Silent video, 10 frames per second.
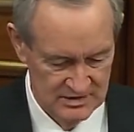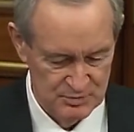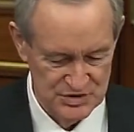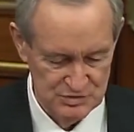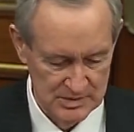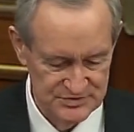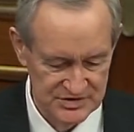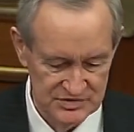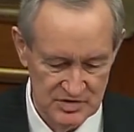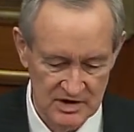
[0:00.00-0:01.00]
prescription
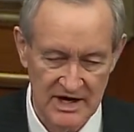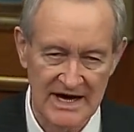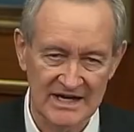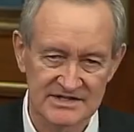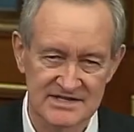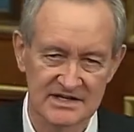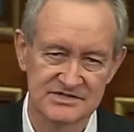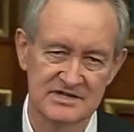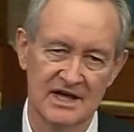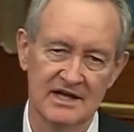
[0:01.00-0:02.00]
drug
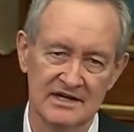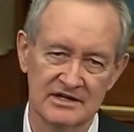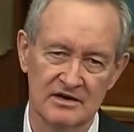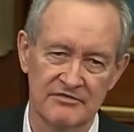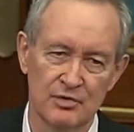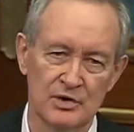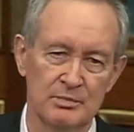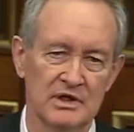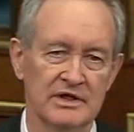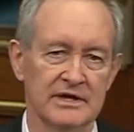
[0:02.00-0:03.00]
access and
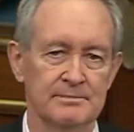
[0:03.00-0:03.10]
affordability.